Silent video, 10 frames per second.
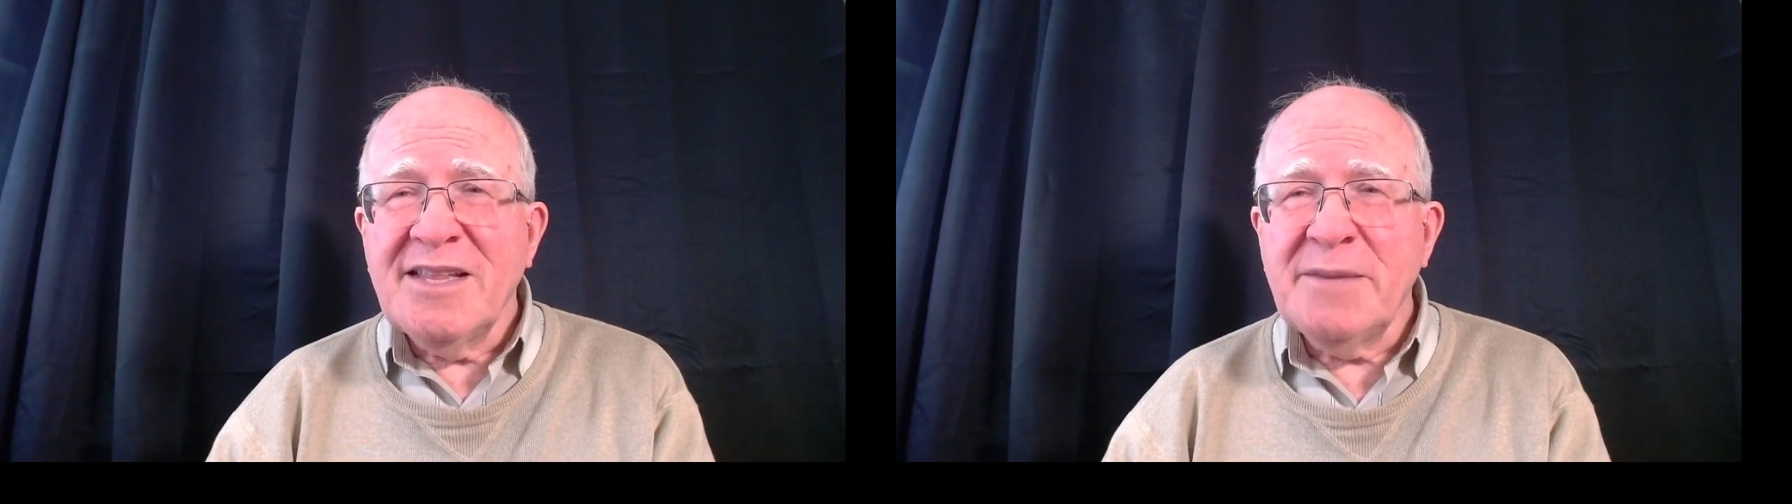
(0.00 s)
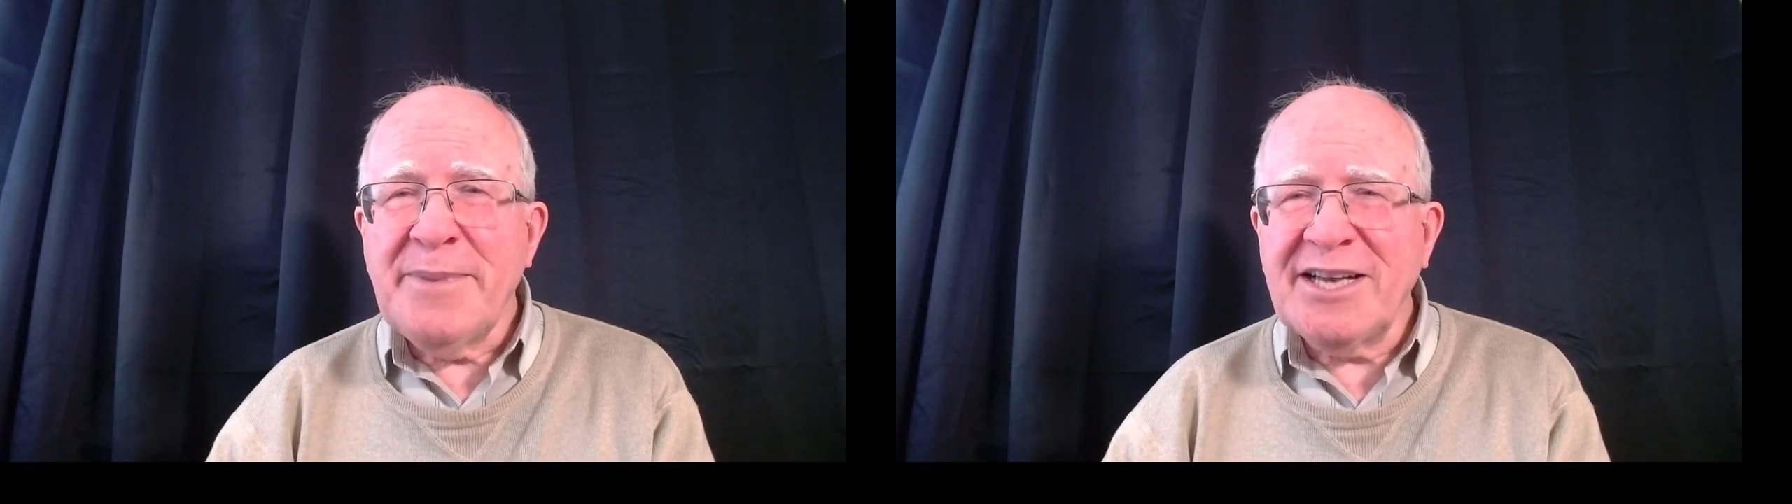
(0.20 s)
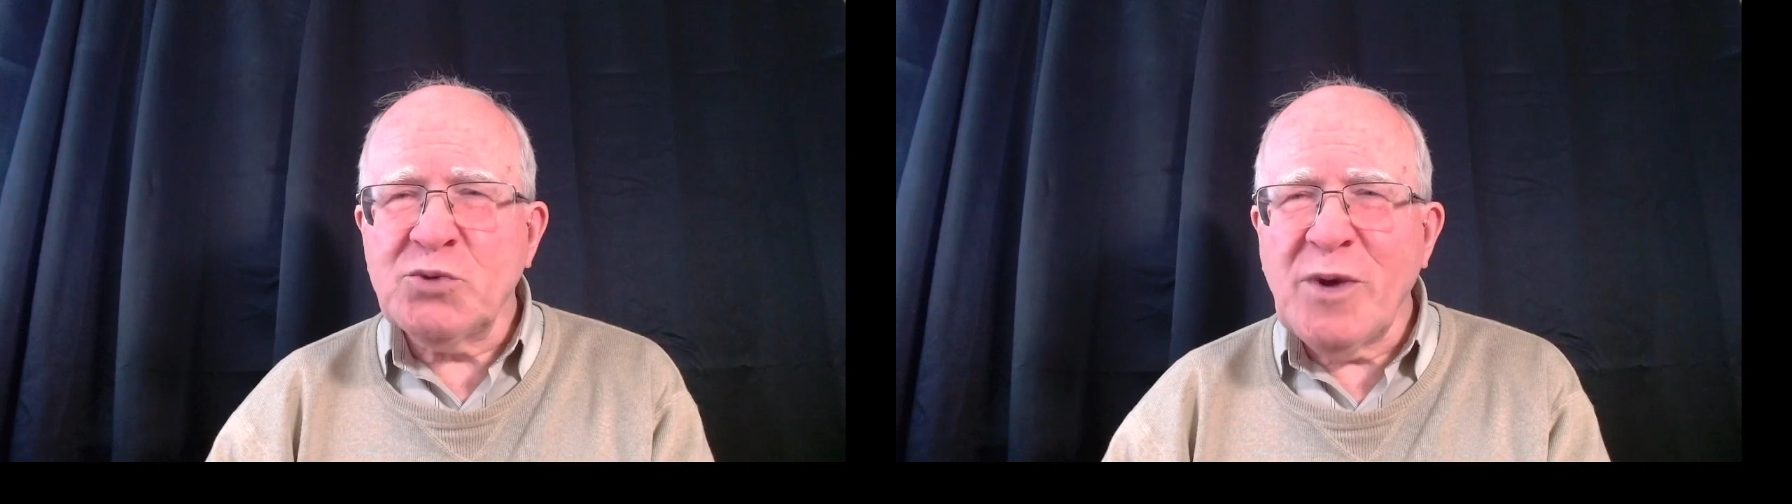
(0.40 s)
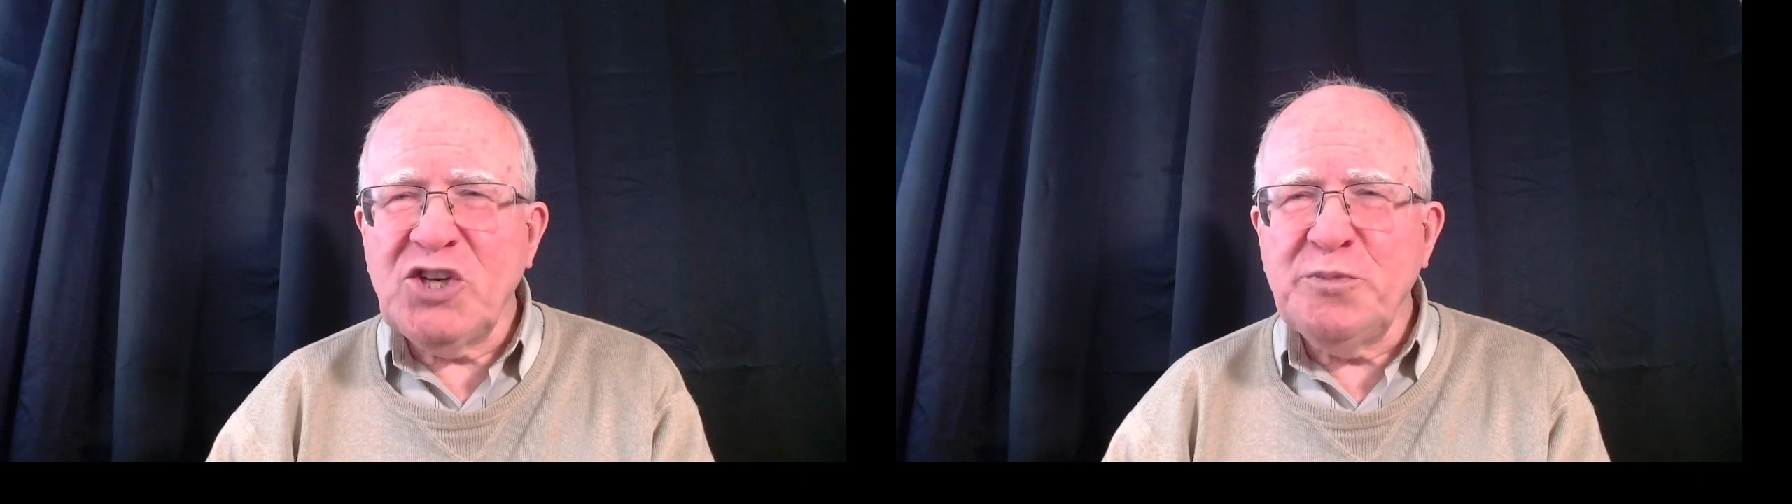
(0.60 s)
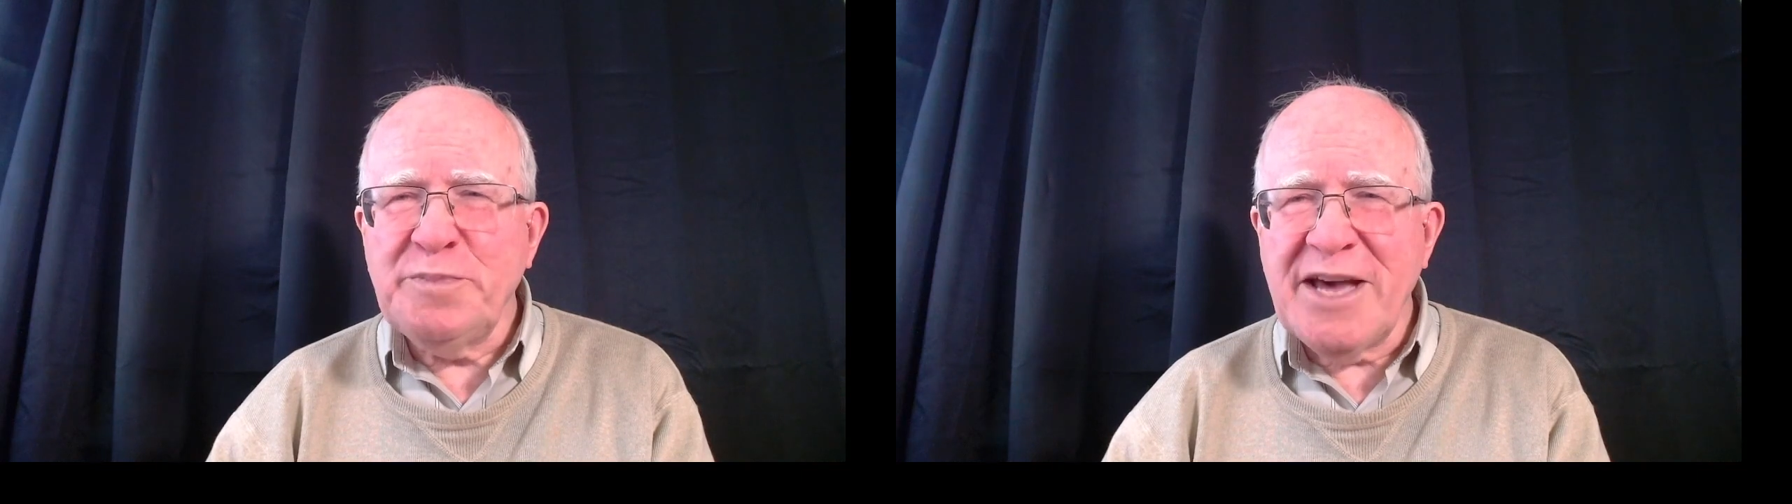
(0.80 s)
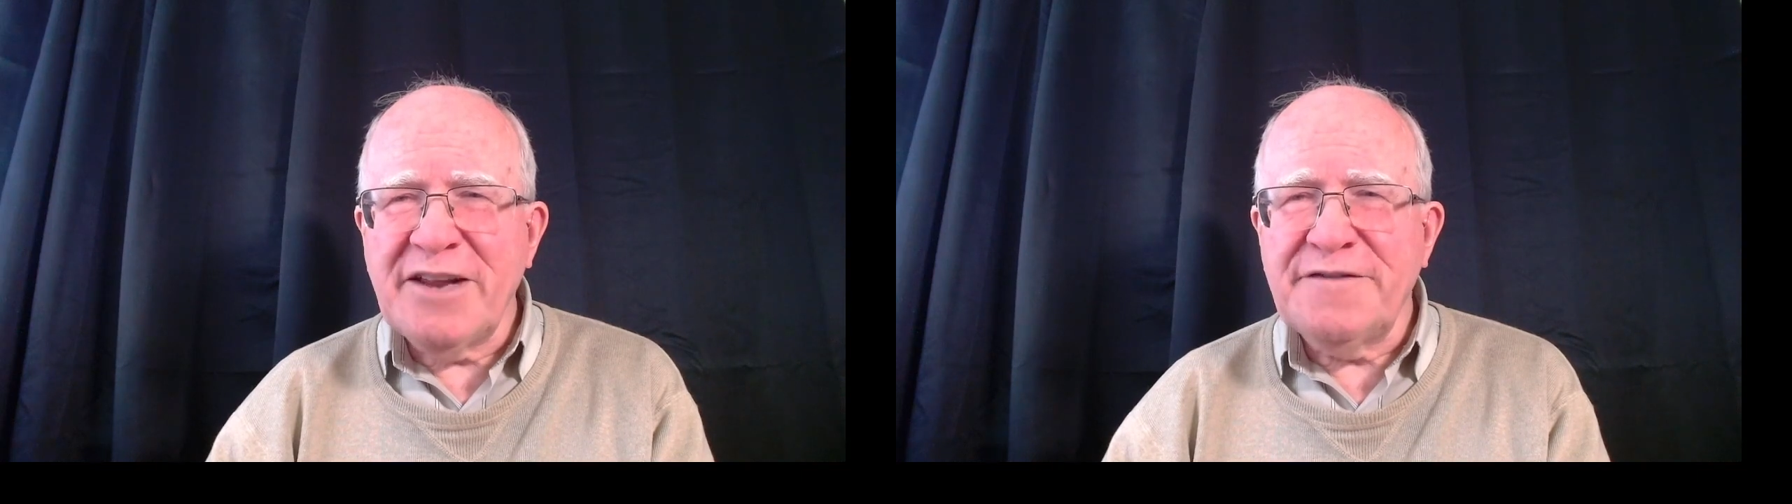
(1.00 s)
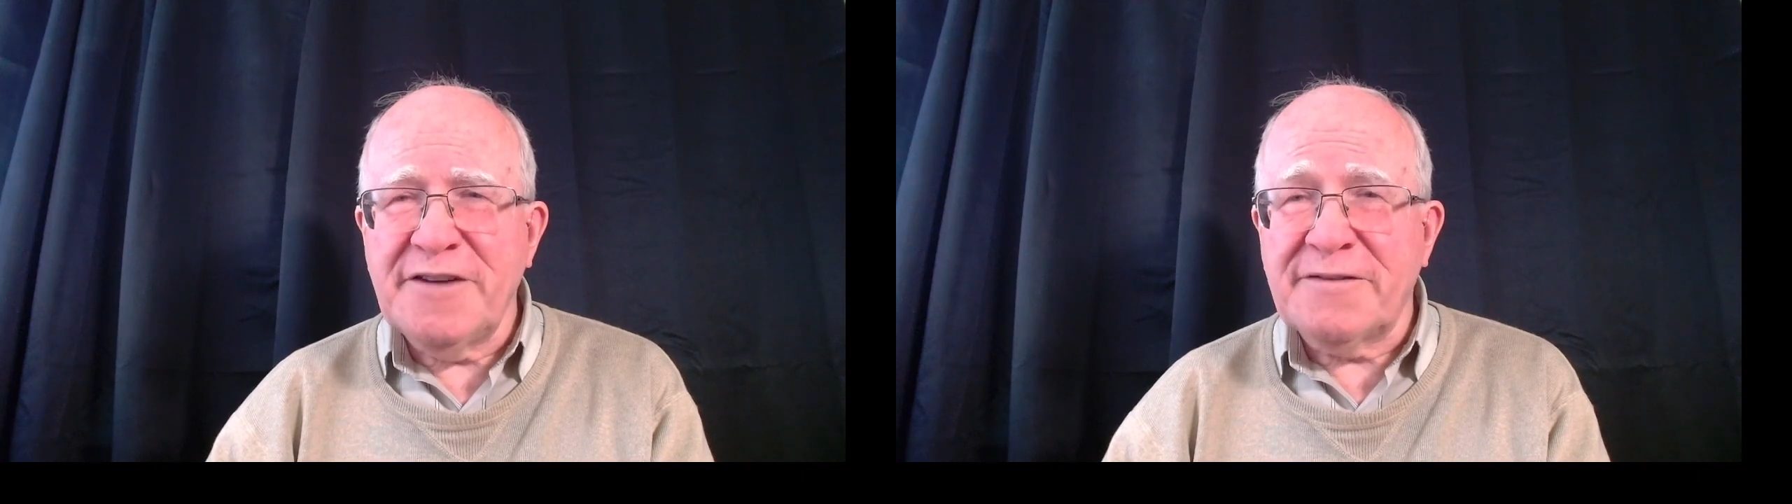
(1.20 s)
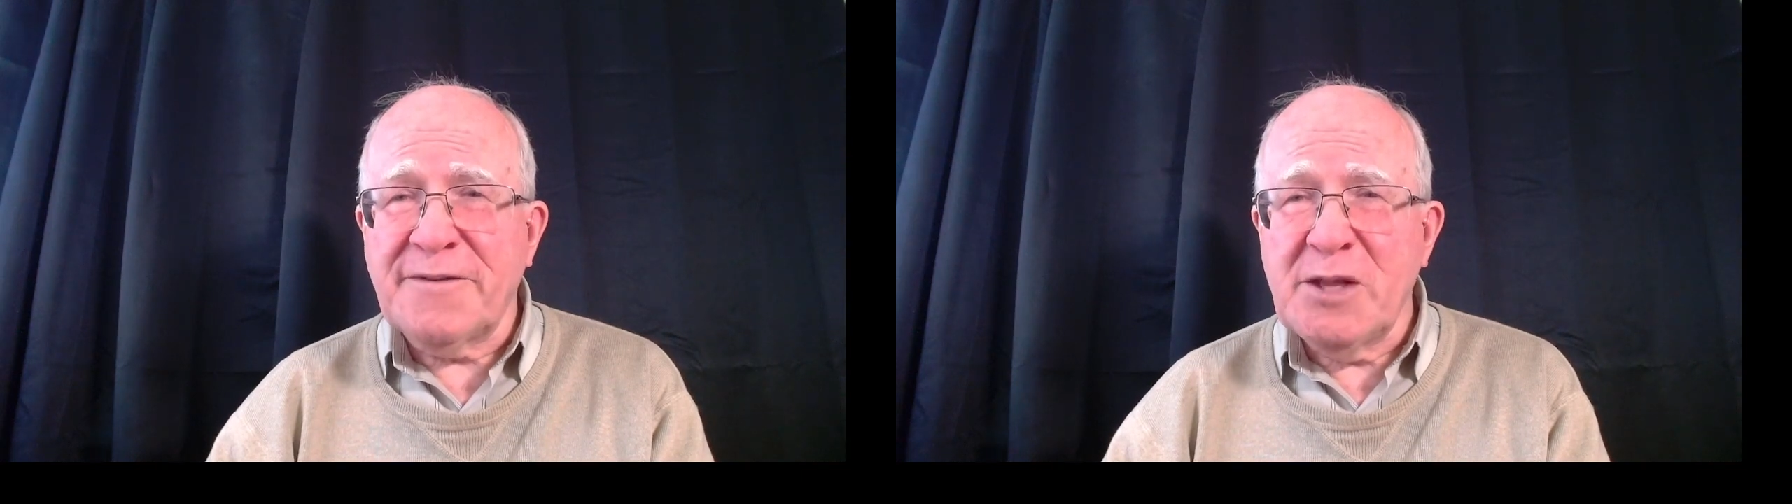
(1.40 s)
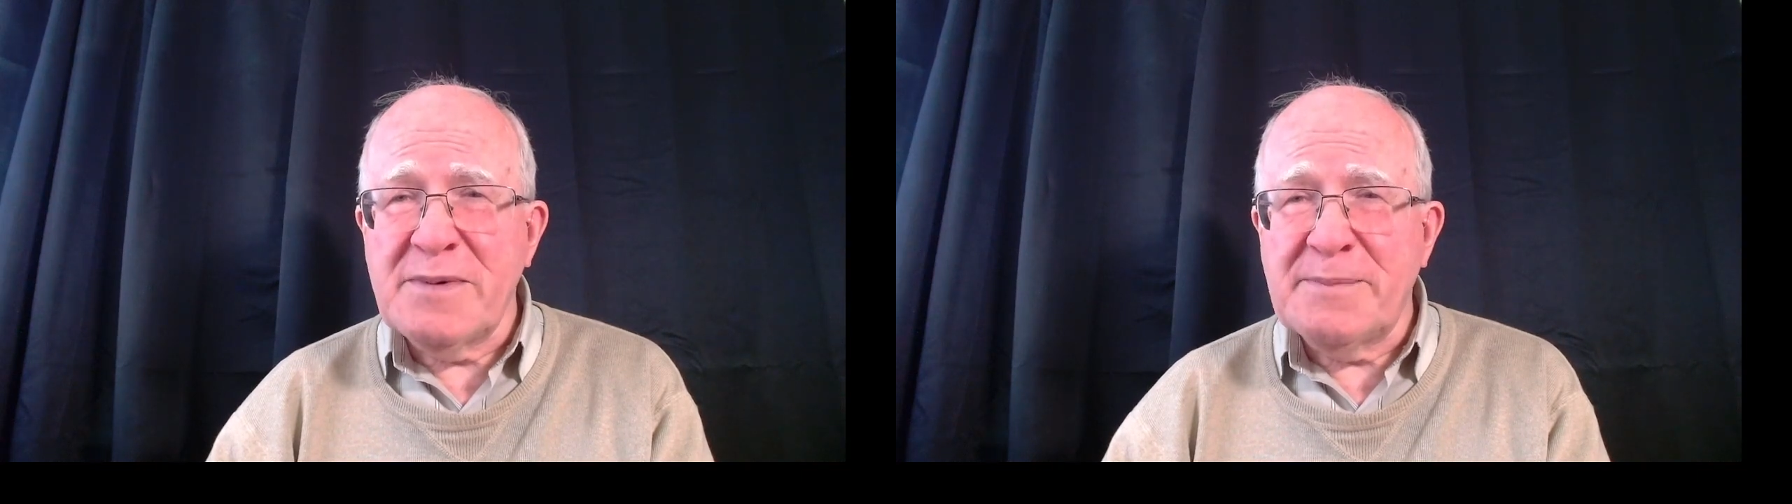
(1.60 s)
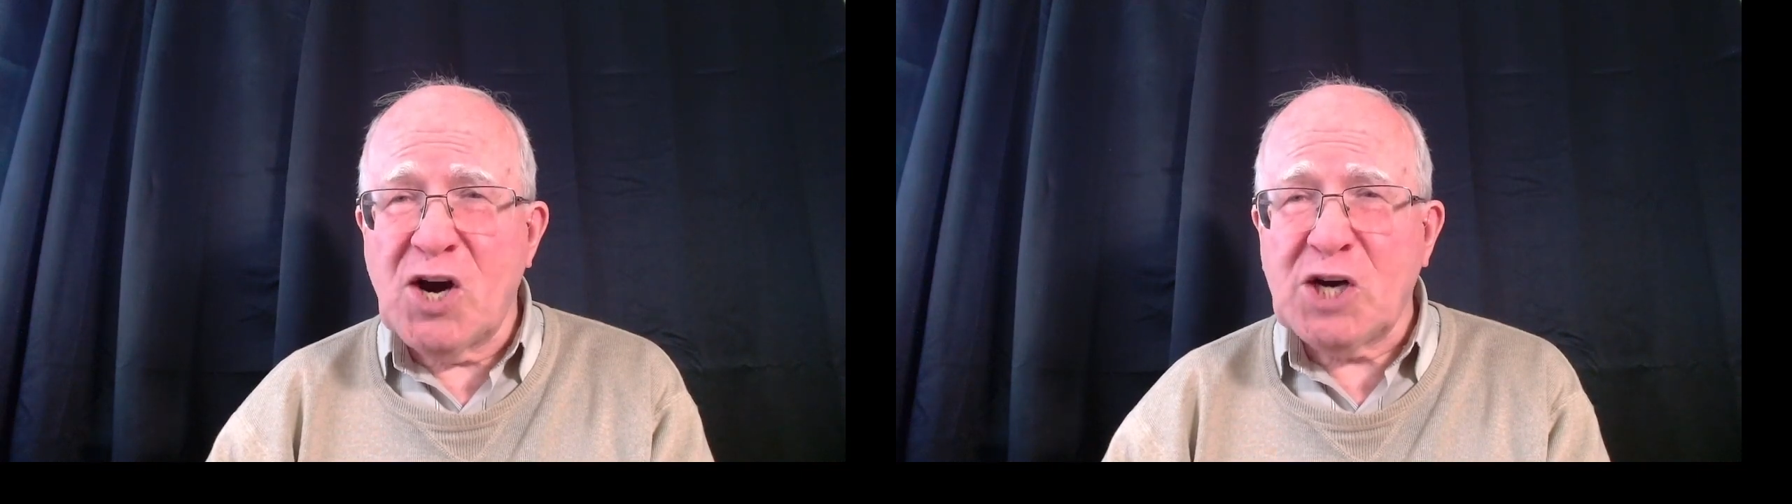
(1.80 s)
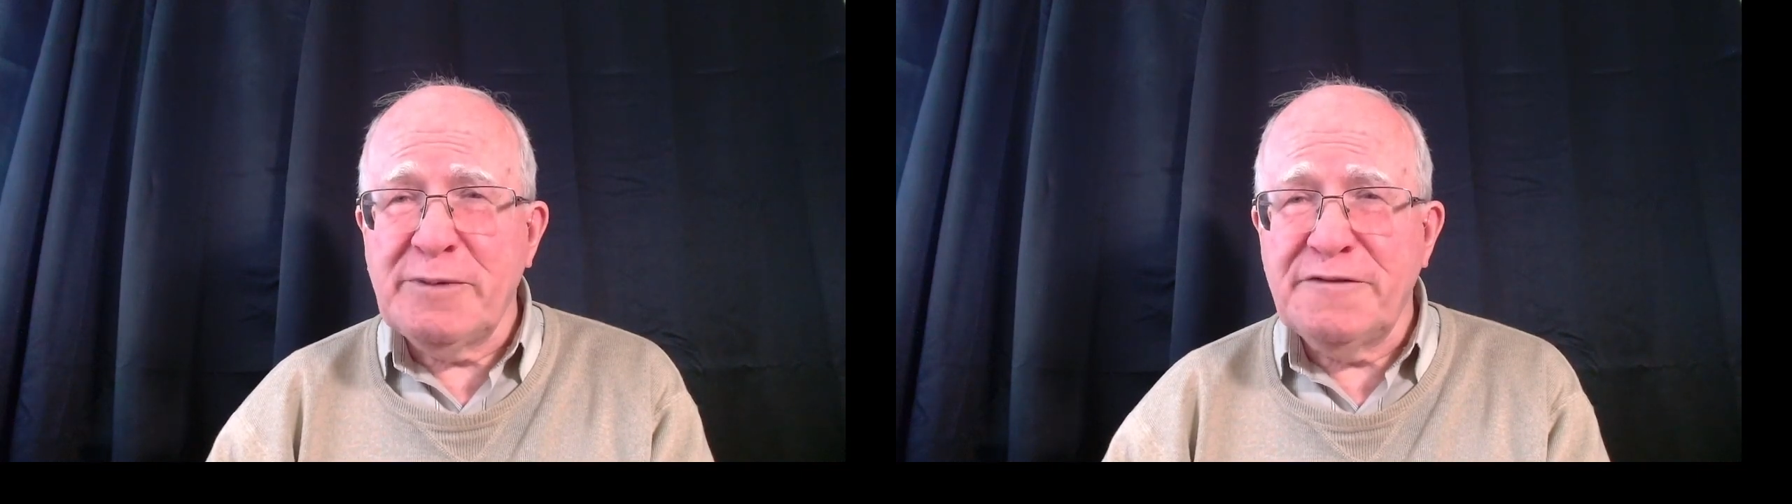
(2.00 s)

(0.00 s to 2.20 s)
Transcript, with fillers: The best way to benefit from the remarkable